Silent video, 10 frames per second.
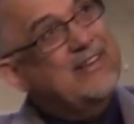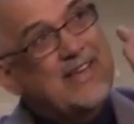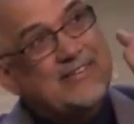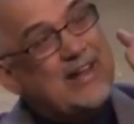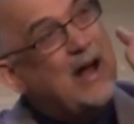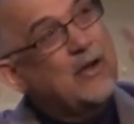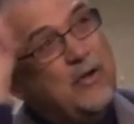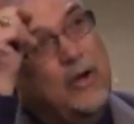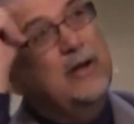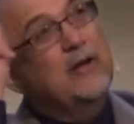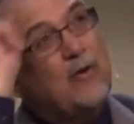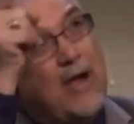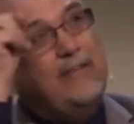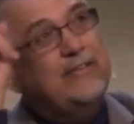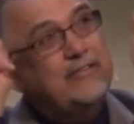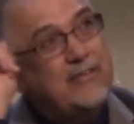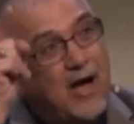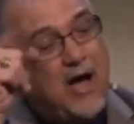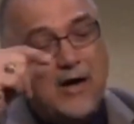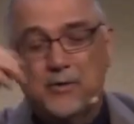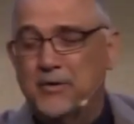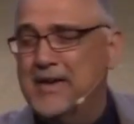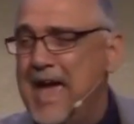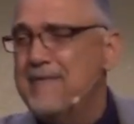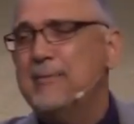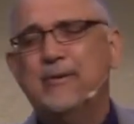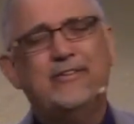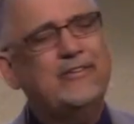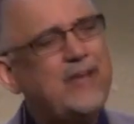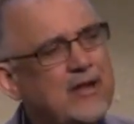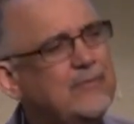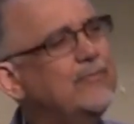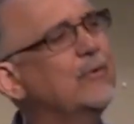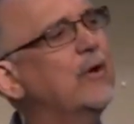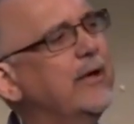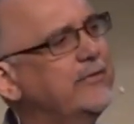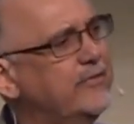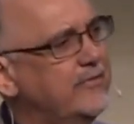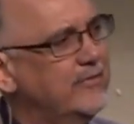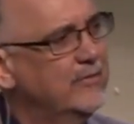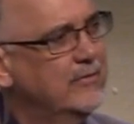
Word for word: against our good and gracious God who gave up his Son for us.